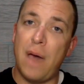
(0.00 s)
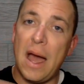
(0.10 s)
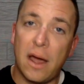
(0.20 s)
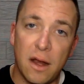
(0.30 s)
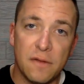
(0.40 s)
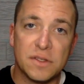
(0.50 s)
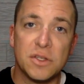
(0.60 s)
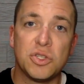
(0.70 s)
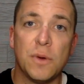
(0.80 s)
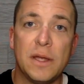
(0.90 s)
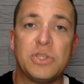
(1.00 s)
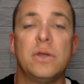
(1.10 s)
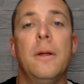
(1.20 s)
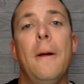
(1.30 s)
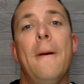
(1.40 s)
back out of the
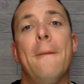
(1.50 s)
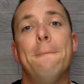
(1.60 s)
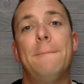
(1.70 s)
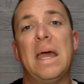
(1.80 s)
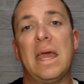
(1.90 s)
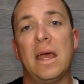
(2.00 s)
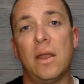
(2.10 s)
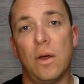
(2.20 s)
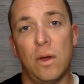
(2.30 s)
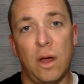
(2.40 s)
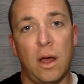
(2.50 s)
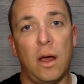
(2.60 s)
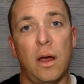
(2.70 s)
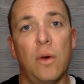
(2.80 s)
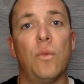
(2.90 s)
situation. And
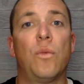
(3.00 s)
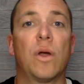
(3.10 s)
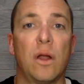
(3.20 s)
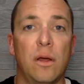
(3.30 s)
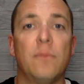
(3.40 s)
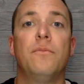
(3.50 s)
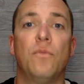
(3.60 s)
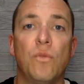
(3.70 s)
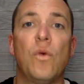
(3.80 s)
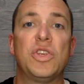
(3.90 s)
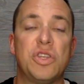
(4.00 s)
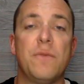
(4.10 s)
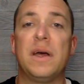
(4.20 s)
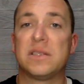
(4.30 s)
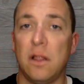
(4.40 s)
uh, we're going to wish you the
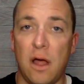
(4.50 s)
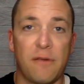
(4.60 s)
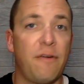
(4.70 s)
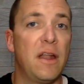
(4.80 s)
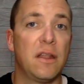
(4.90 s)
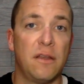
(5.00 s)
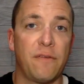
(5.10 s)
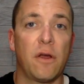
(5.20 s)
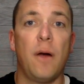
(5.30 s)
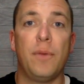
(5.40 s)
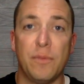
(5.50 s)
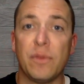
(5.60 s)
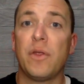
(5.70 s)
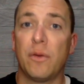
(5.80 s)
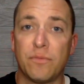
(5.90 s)
best of luck finding a different company.
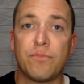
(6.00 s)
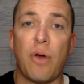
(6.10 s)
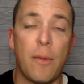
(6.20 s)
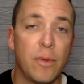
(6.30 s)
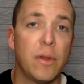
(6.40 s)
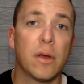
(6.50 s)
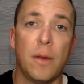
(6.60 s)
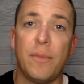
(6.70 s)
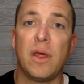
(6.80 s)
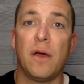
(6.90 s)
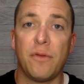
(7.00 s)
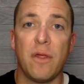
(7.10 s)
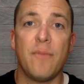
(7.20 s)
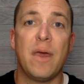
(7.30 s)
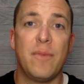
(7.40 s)
But there are probably a company out there
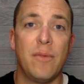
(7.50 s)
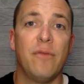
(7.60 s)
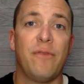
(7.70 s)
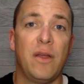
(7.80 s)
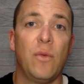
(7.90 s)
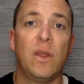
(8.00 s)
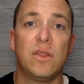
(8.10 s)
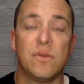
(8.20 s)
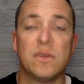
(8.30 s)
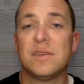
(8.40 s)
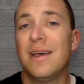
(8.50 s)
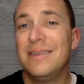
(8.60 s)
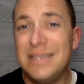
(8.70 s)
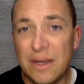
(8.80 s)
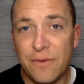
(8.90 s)
that may be able to find a way to do this
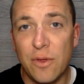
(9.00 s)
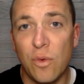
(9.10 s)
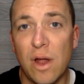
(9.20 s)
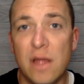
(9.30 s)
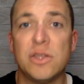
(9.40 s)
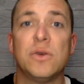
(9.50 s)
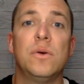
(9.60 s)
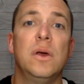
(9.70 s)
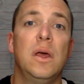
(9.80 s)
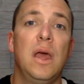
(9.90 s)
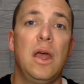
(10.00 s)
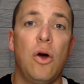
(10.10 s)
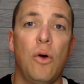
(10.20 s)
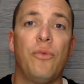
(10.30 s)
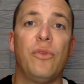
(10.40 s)
different than what I do. And
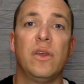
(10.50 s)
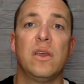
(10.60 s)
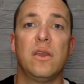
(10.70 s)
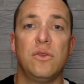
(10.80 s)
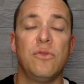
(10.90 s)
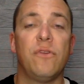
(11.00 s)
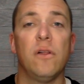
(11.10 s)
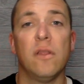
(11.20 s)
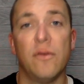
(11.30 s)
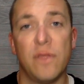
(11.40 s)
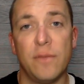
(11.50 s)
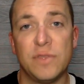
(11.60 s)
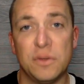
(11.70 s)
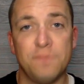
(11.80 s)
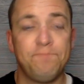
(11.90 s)
hopefully you fall in love with them
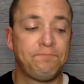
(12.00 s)
too